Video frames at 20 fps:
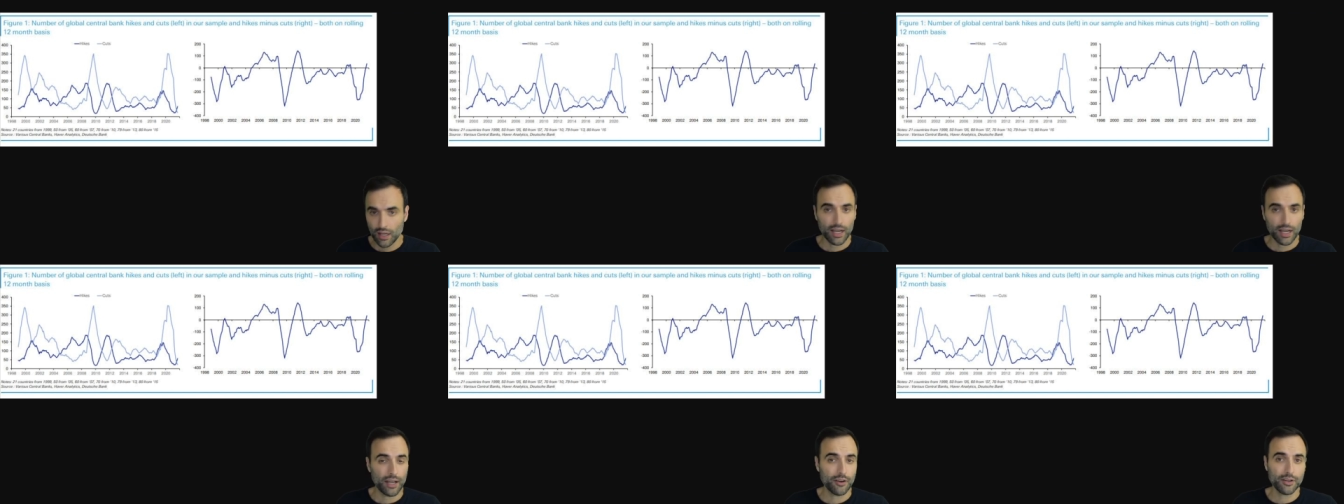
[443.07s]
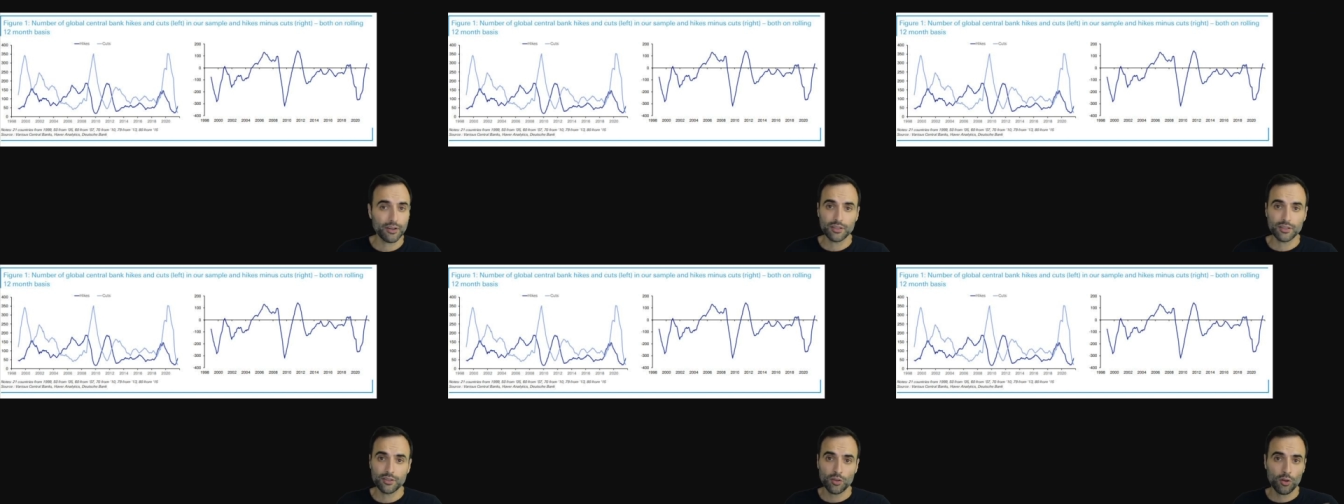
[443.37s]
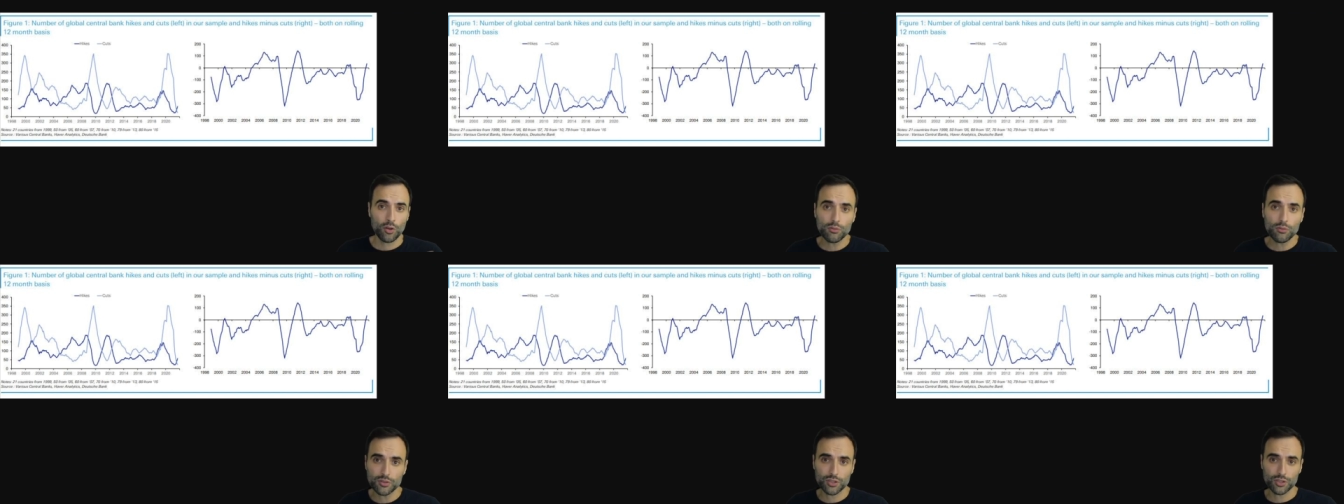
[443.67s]
I already
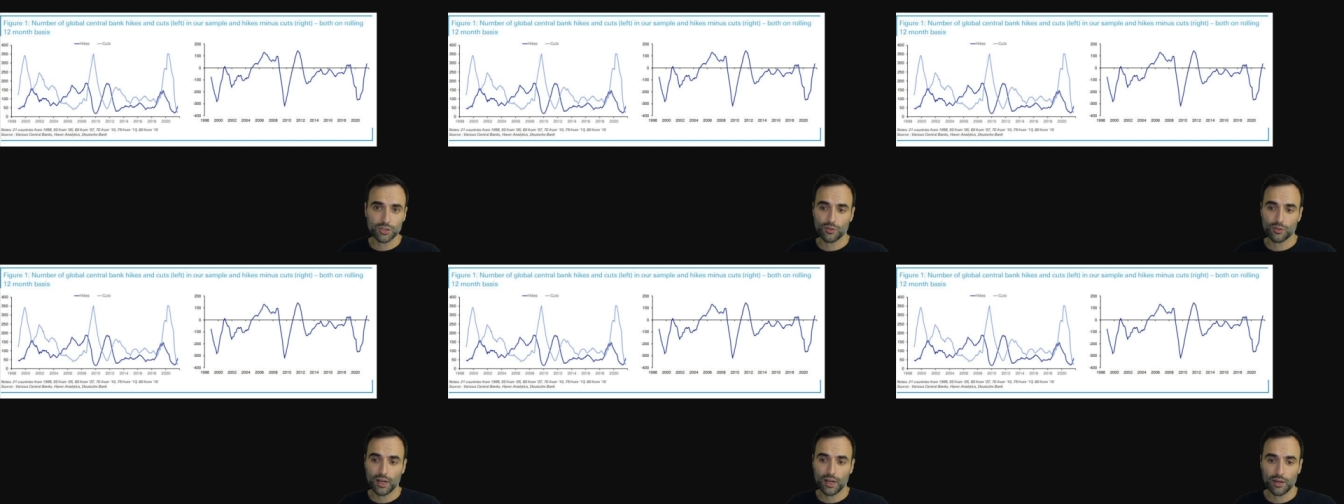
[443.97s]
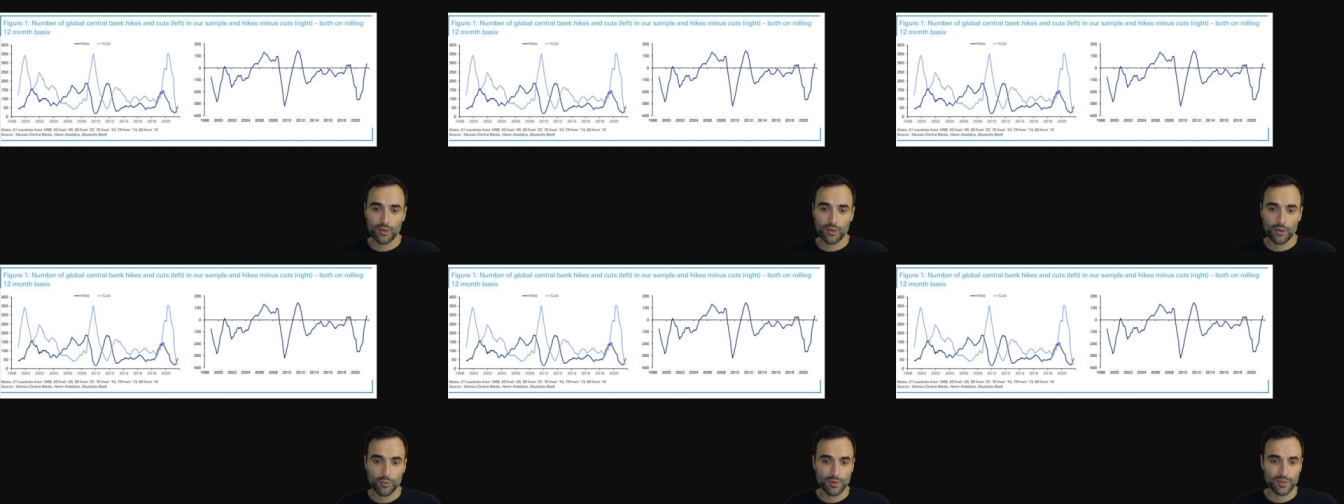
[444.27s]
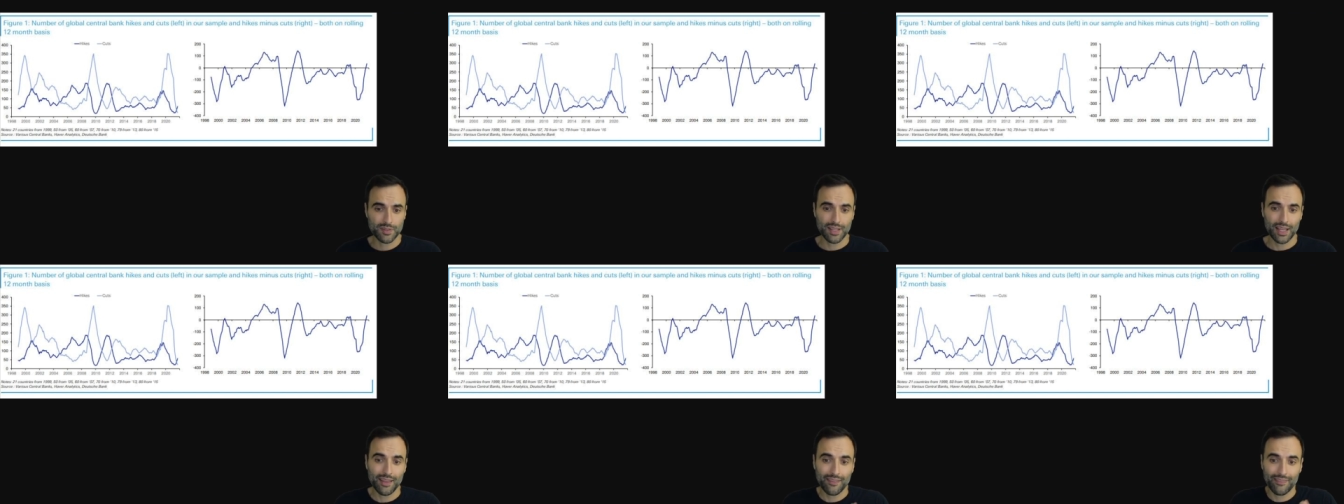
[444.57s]
told you how there
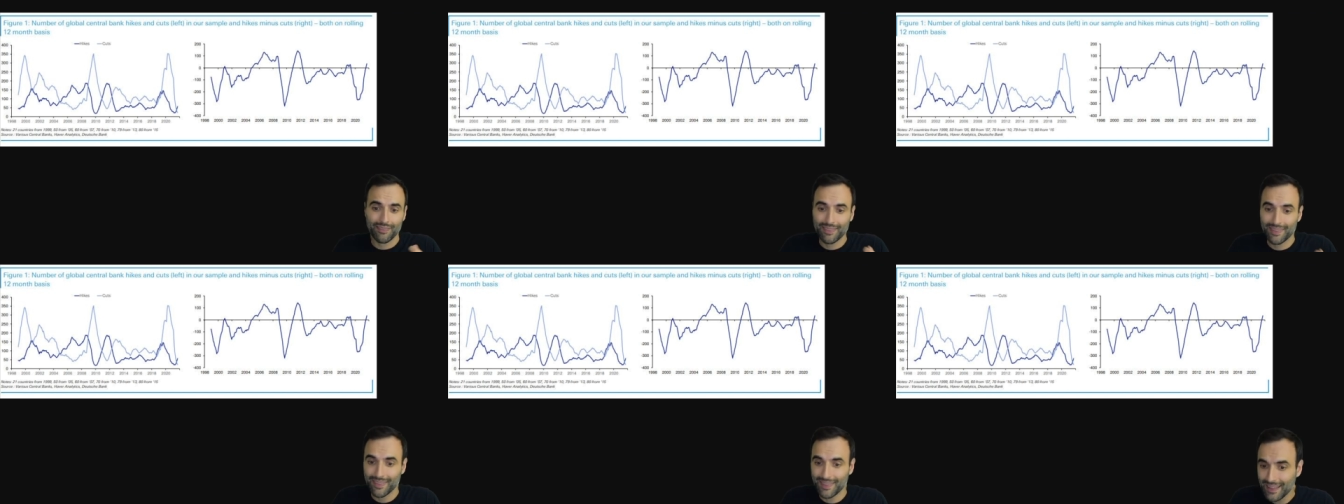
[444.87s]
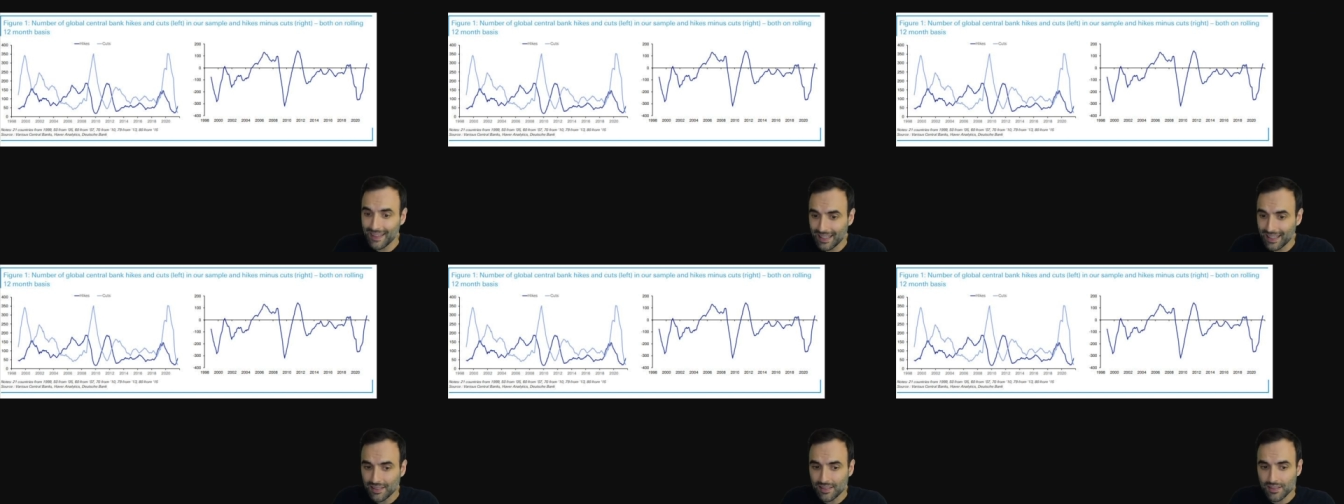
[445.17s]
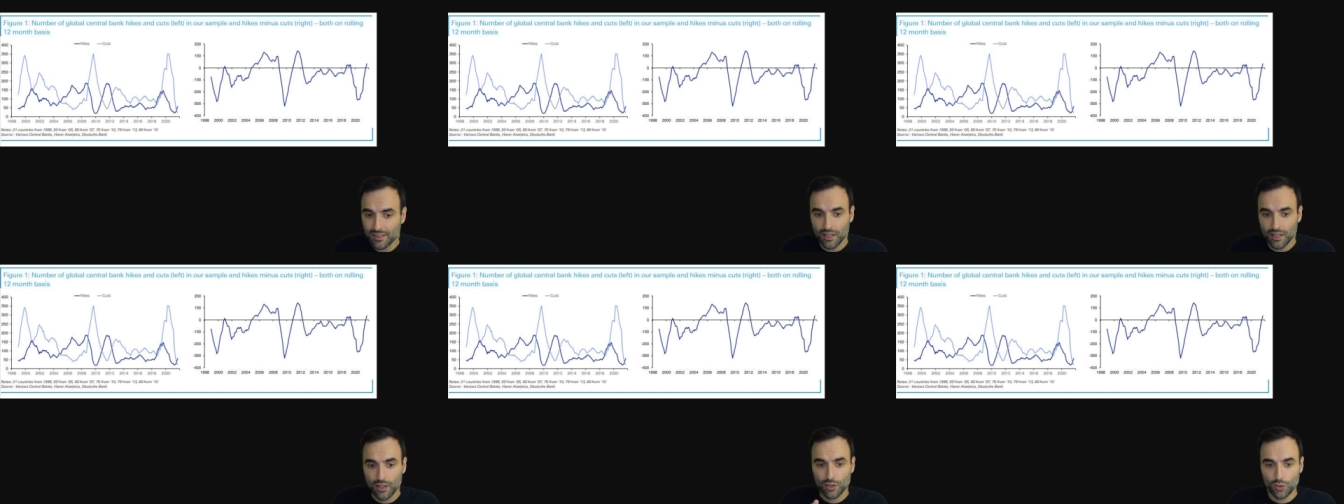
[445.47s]
was at
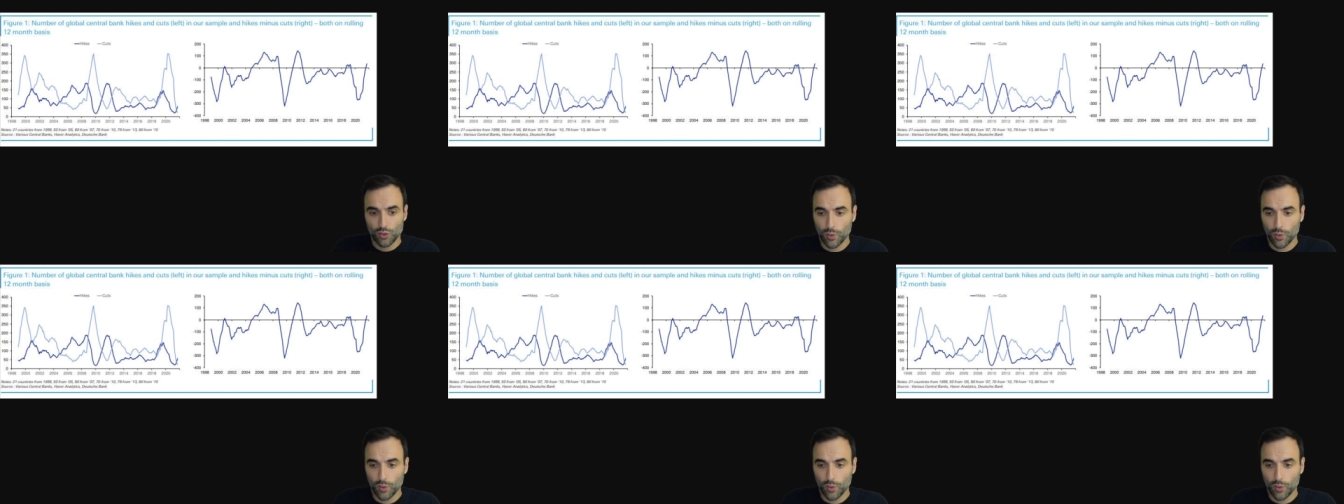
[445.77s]
least